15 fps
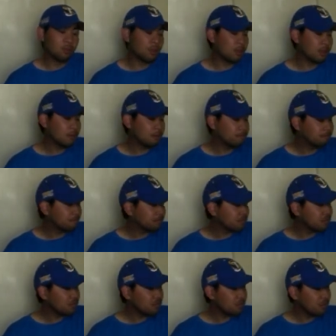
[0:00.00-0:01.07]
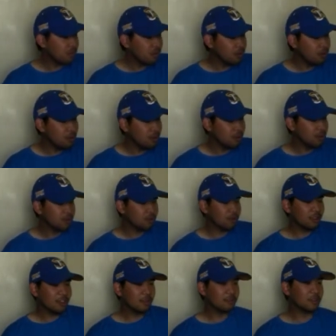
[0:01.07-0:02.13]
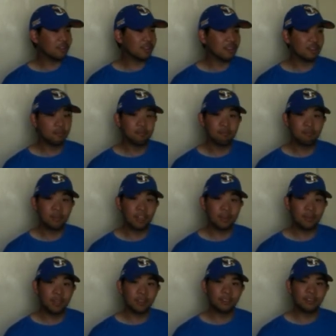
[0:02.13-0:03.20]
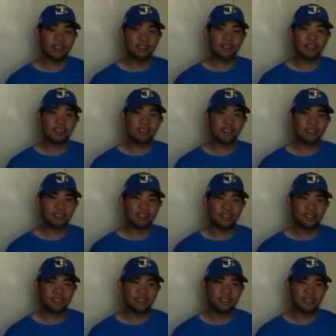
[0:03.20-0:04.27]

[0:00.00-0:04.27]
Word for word: Uh, so with that being said, Mike MacIntyre got an extension.